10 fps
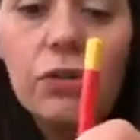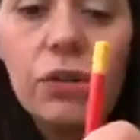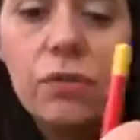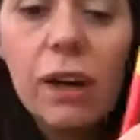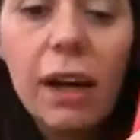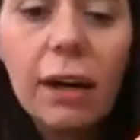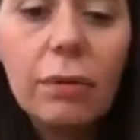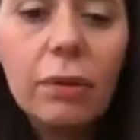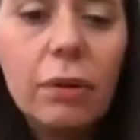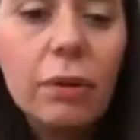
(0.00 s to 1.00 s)
to draw
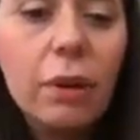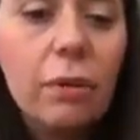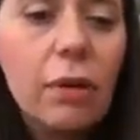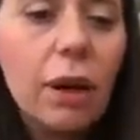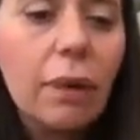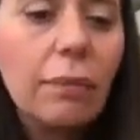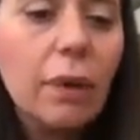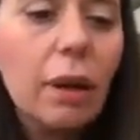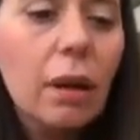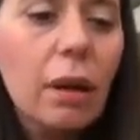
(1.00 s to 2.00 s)
around your rat.
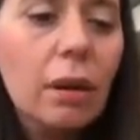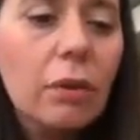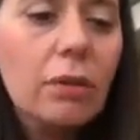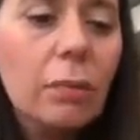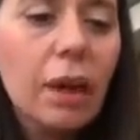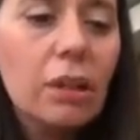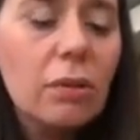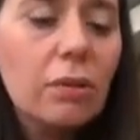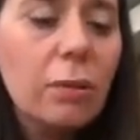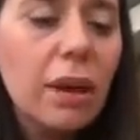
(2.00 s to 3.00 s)
Doesn't
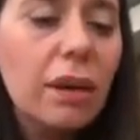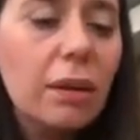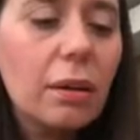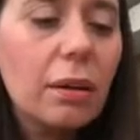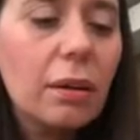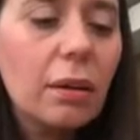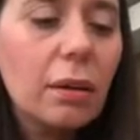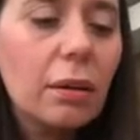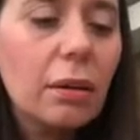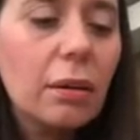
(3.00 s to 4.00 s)
matter if you make
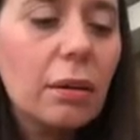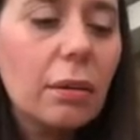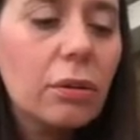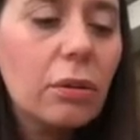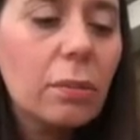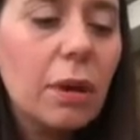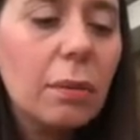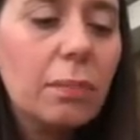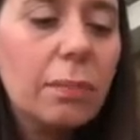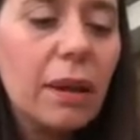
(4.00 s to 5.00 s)
too
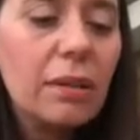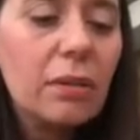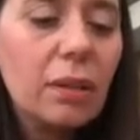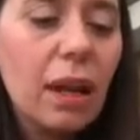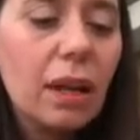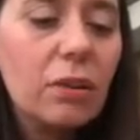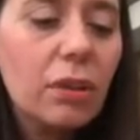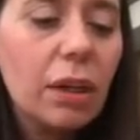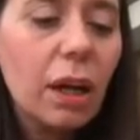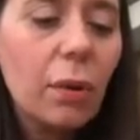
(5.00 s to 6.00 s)
many pencil lines or
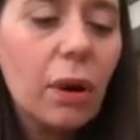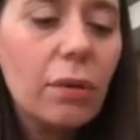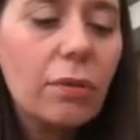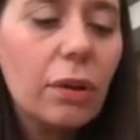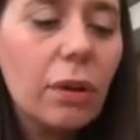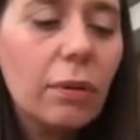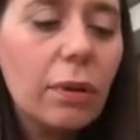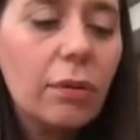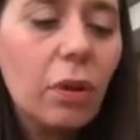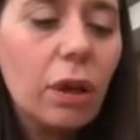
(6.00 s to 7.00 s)
you go over,
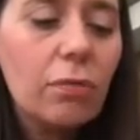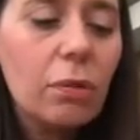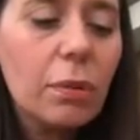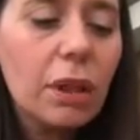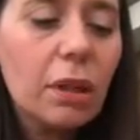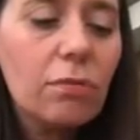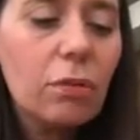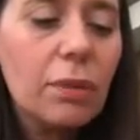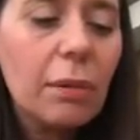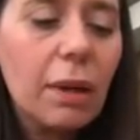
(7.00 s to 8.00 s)
you've got your rubber, you can
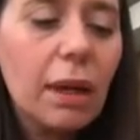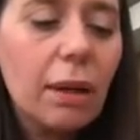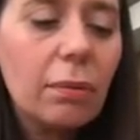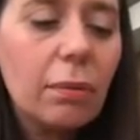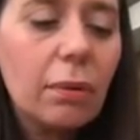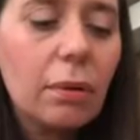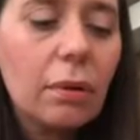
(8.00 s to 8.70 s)
rub them out.